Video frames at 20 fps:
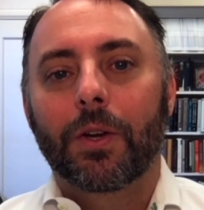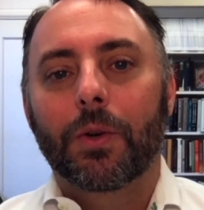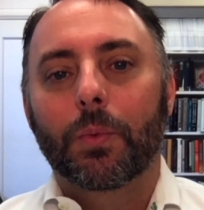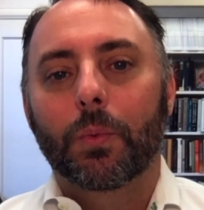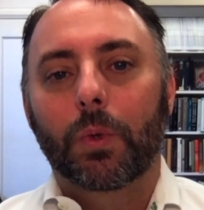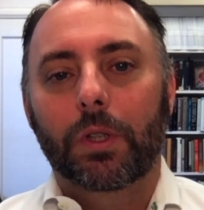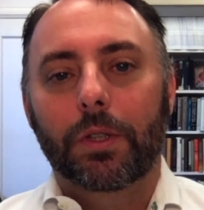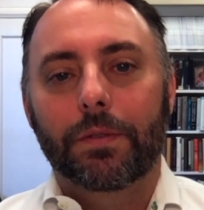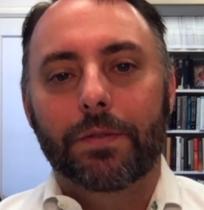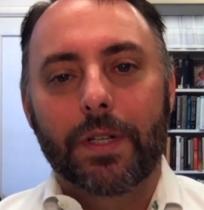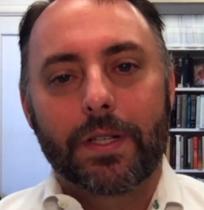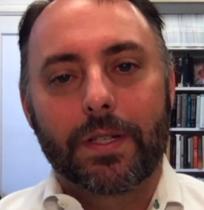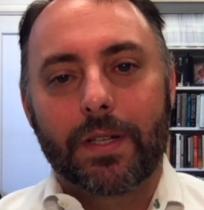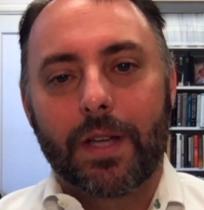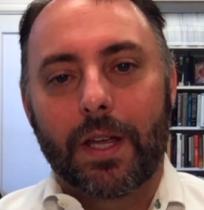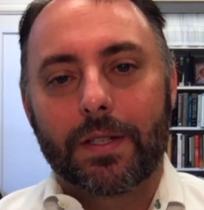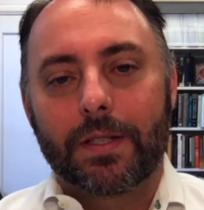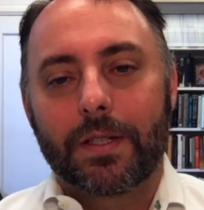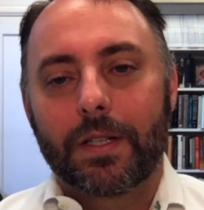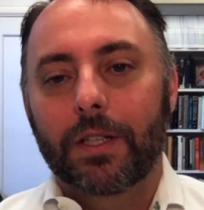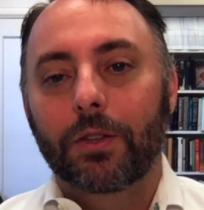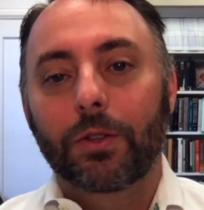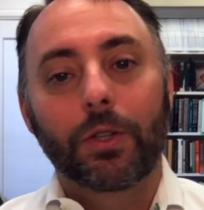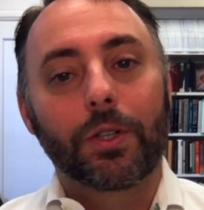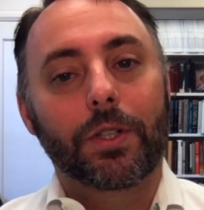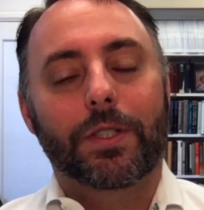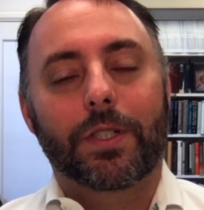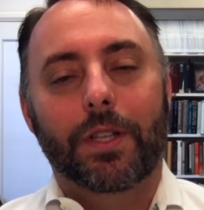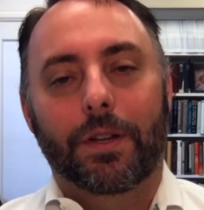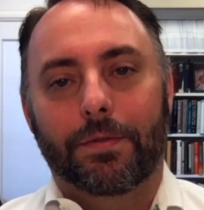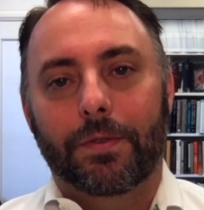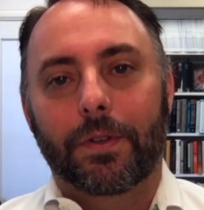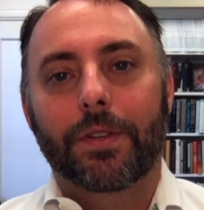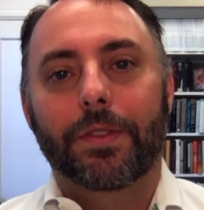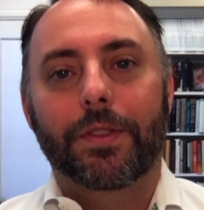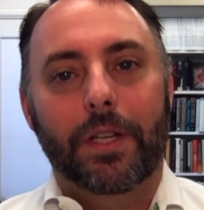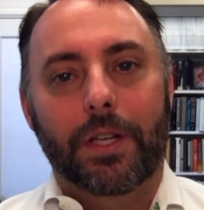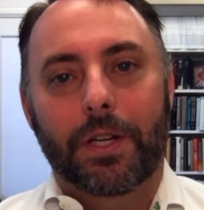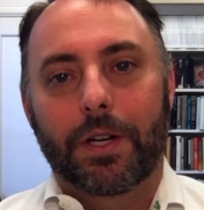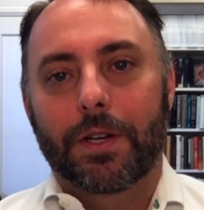will of necessity look different
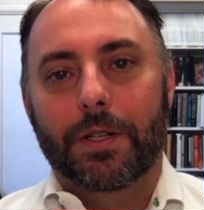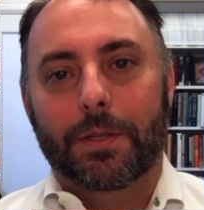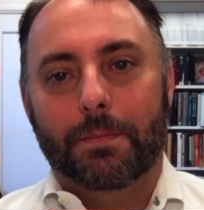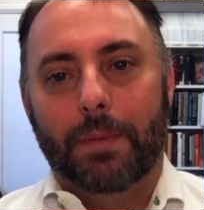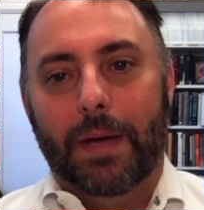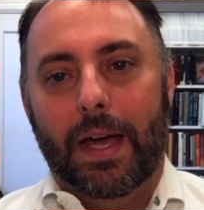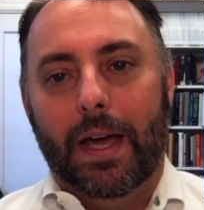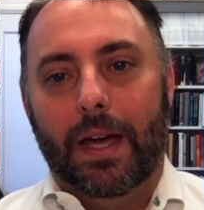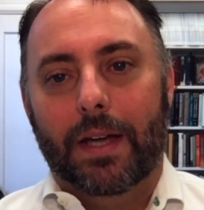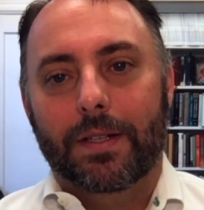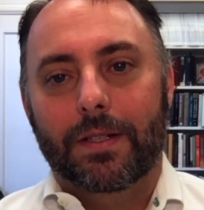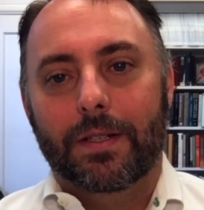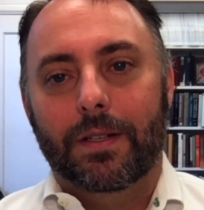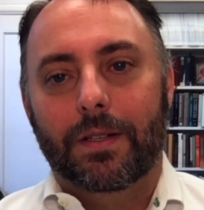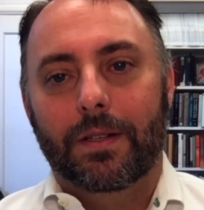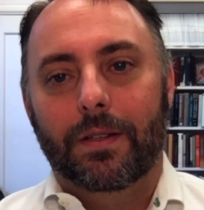than years past.